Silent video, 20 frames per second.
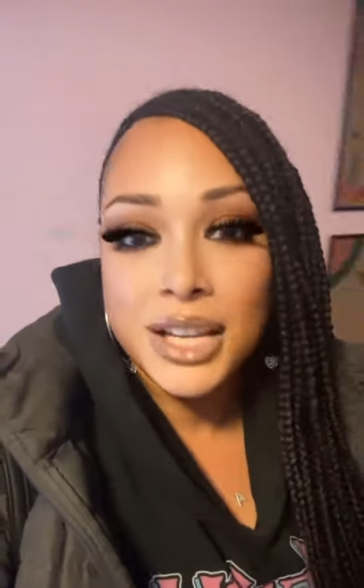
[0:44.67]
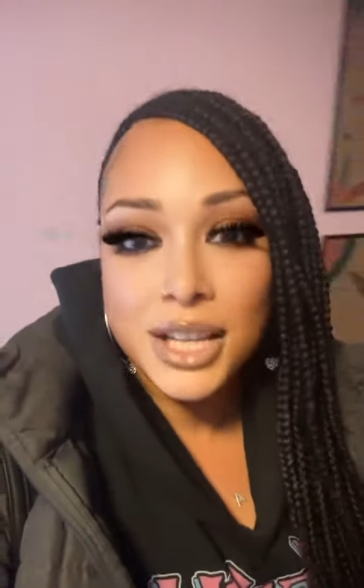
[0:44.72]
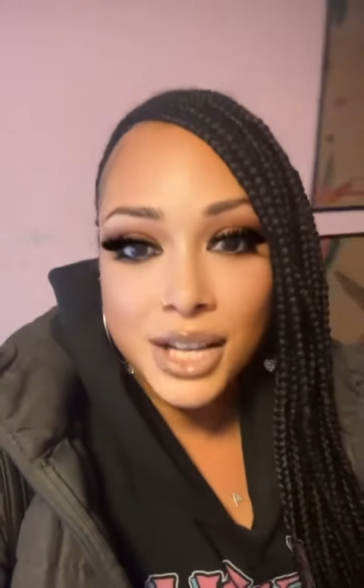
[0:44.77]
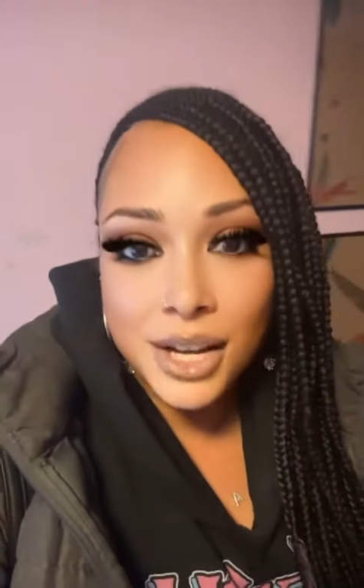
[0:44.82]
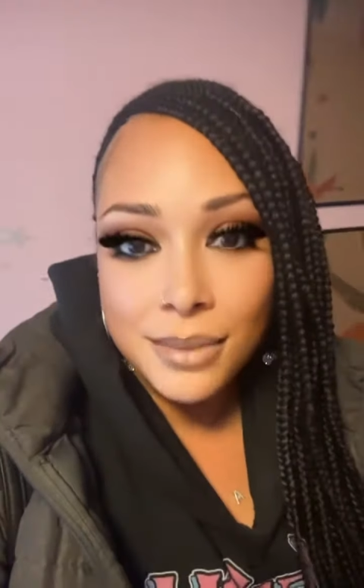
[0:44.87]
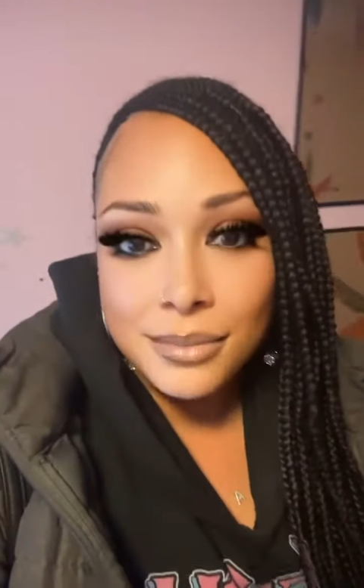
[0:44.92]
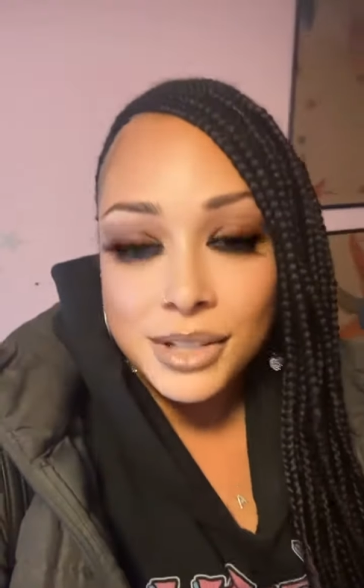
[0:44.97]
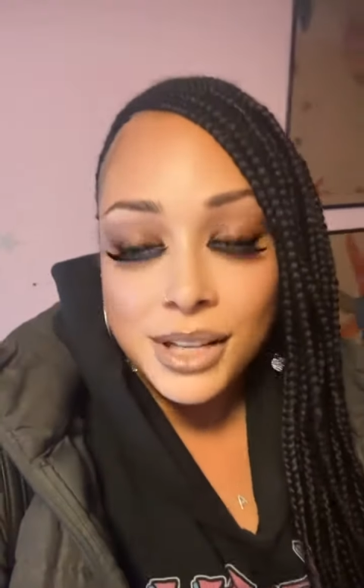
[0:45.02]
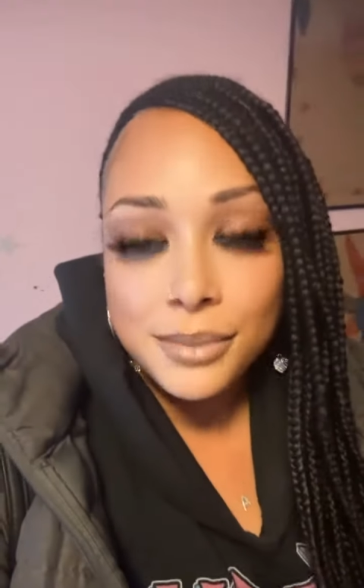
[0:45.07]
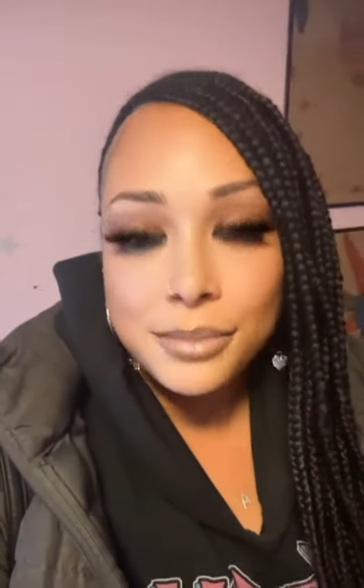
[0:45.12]

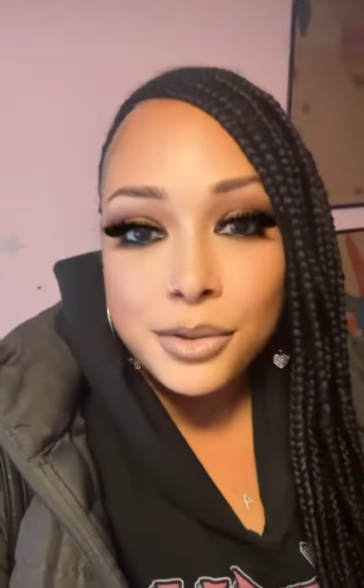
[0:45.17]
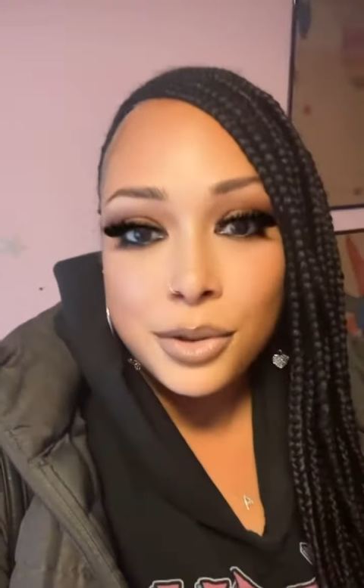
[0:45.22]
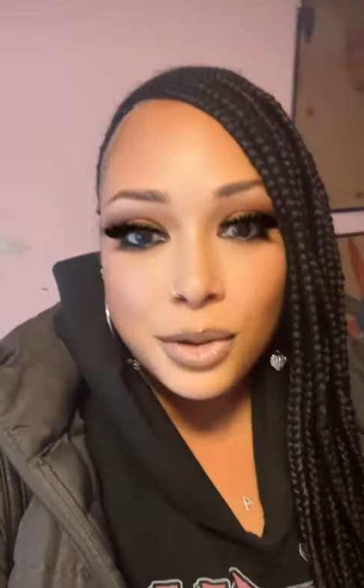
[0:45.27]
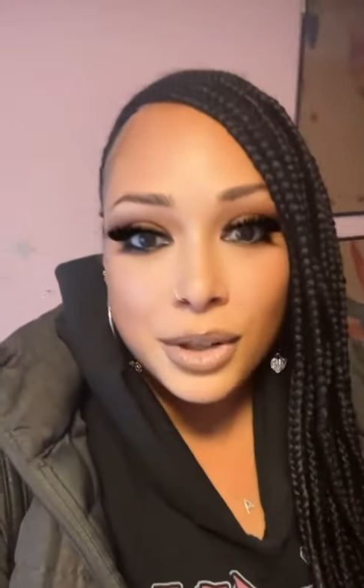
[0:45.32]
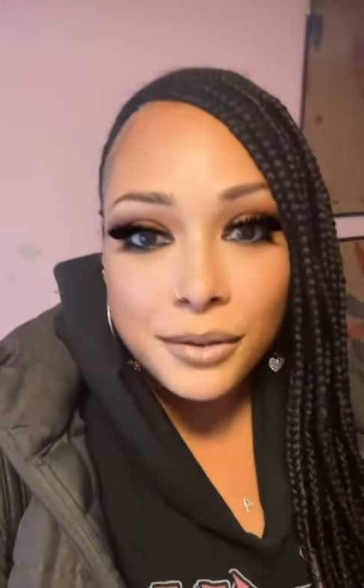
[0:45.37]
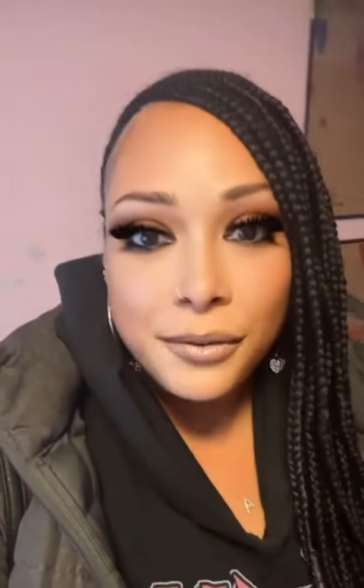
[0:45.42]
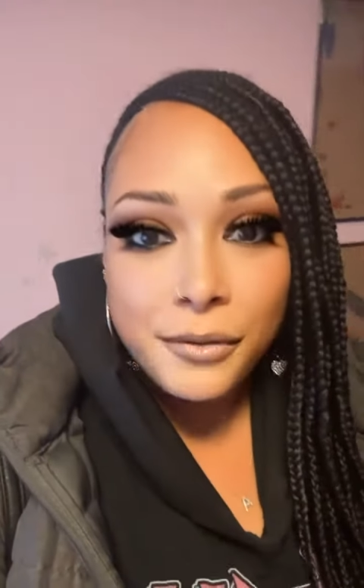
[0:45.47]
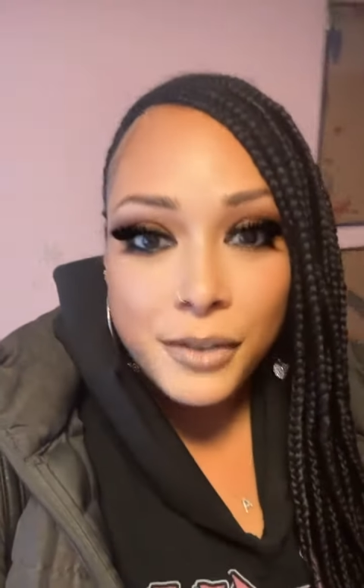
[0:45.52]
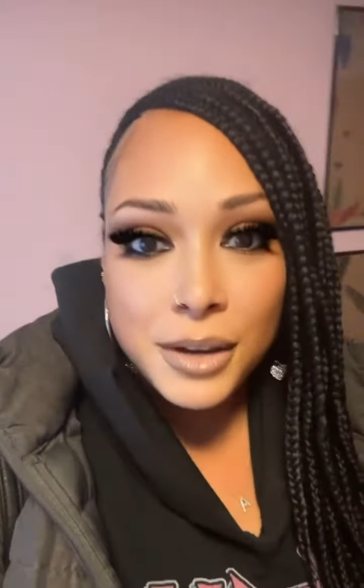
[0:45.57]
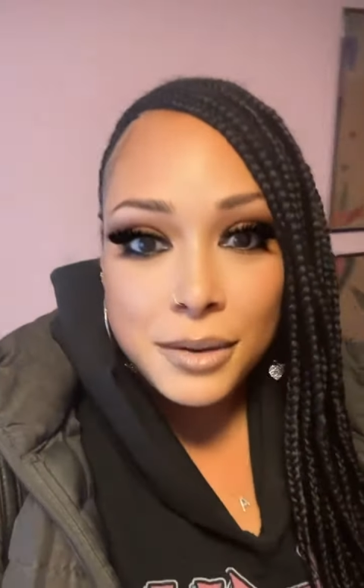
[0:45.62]
comes up to
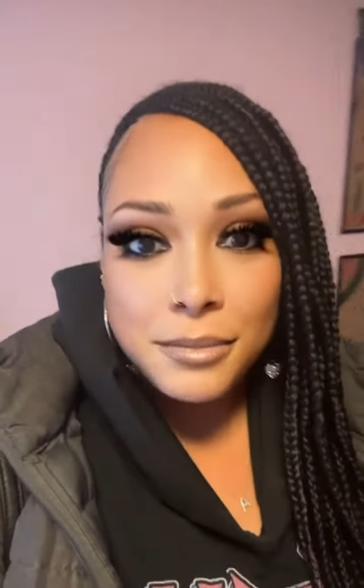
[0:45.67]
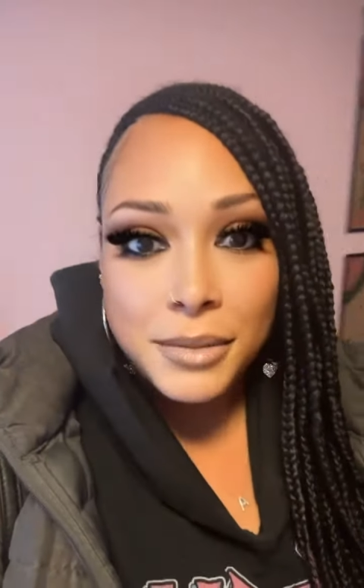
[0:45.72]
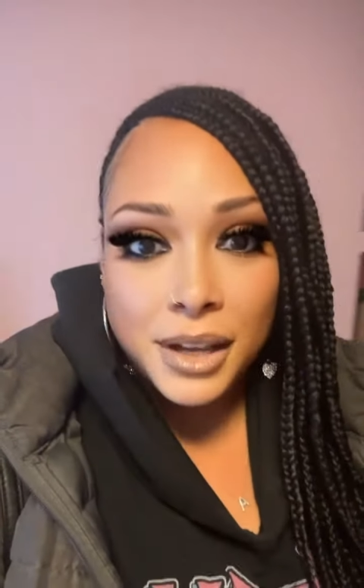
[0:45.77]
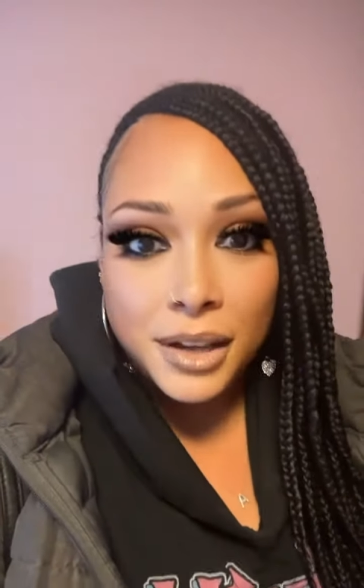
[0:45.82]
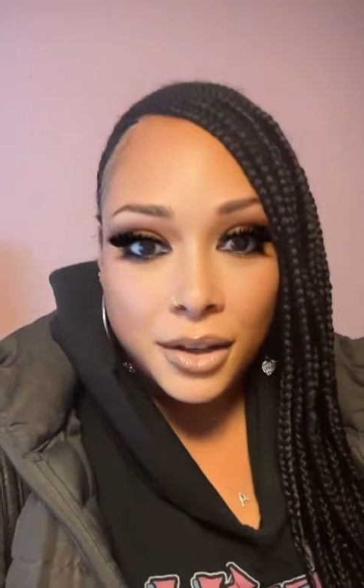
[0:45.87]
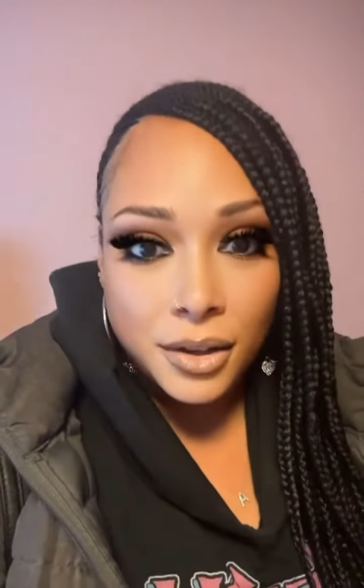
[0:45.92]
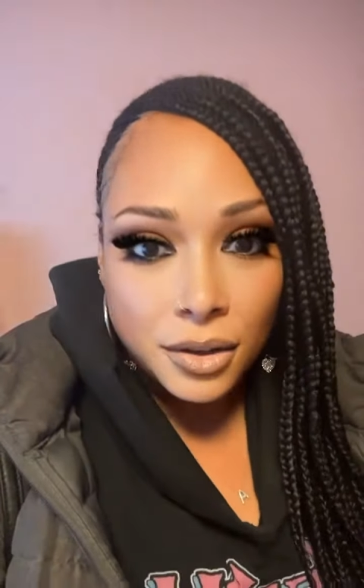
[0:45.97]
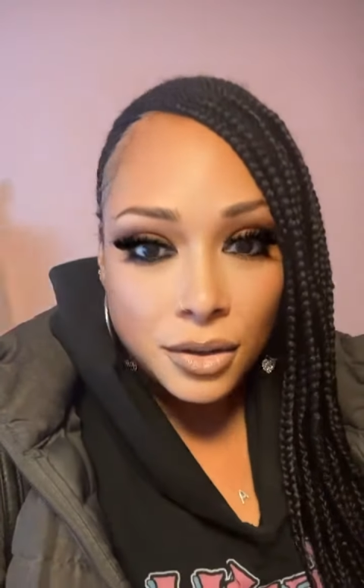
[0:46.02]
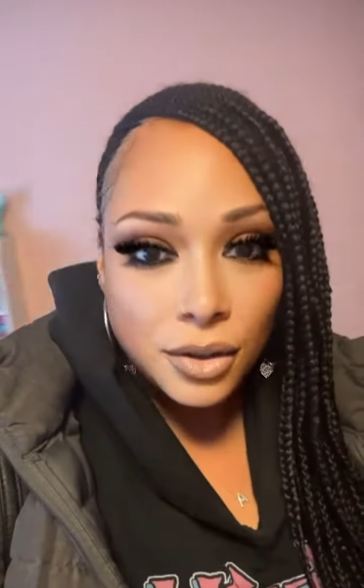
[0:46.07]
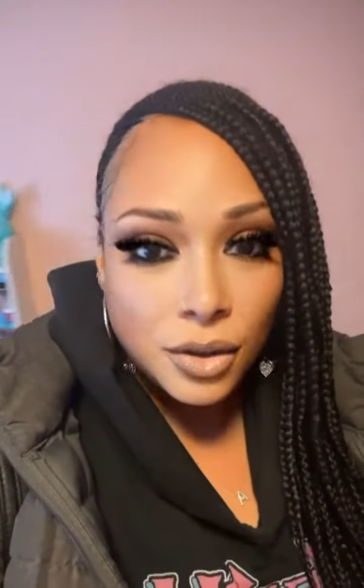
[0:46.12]
a
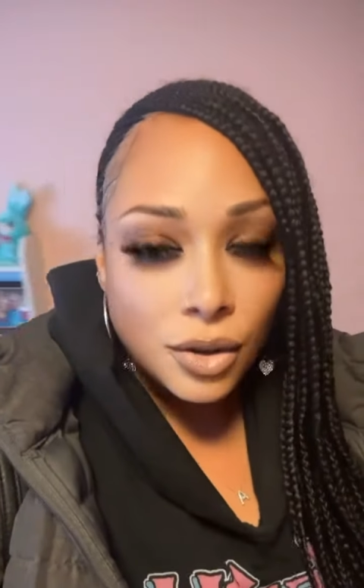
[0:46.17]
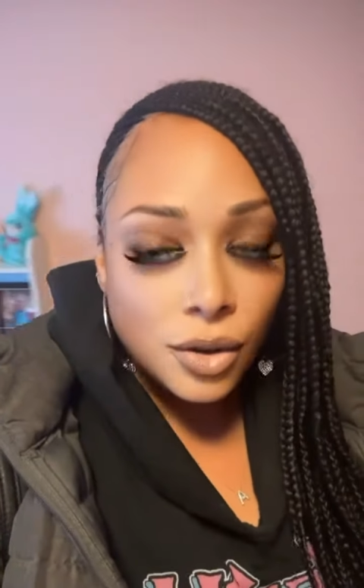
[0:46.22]
female,